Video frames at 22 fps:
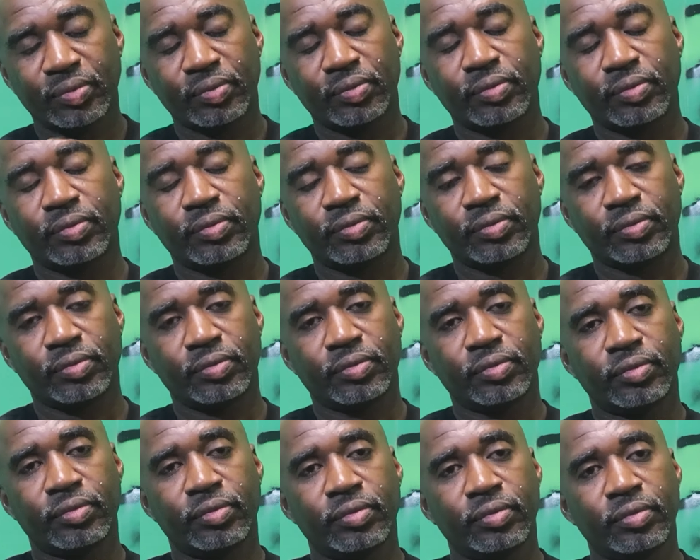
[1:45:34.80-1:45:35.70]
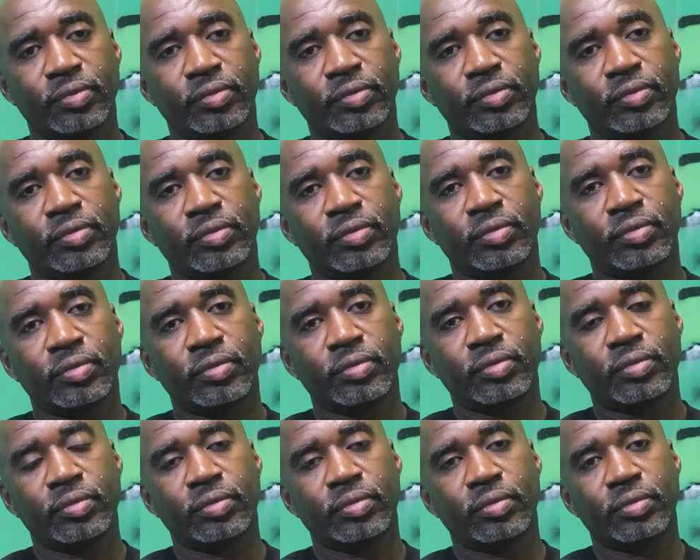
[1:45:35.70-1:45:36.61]
to make it seem
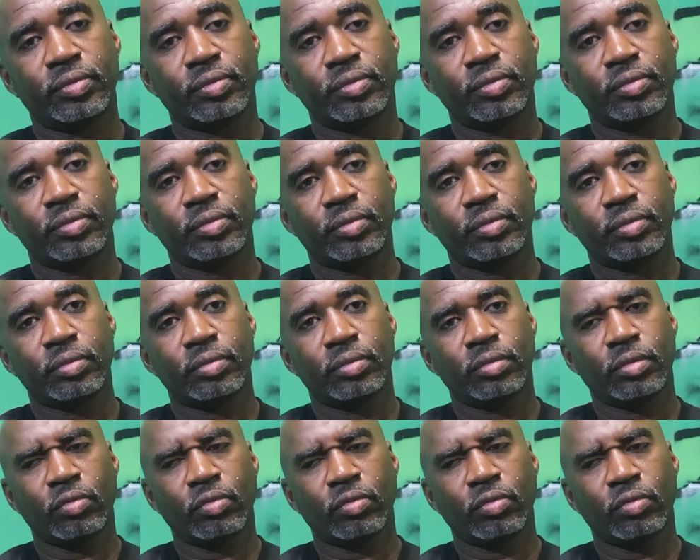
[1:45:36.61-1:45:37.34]
like yeah, it's good.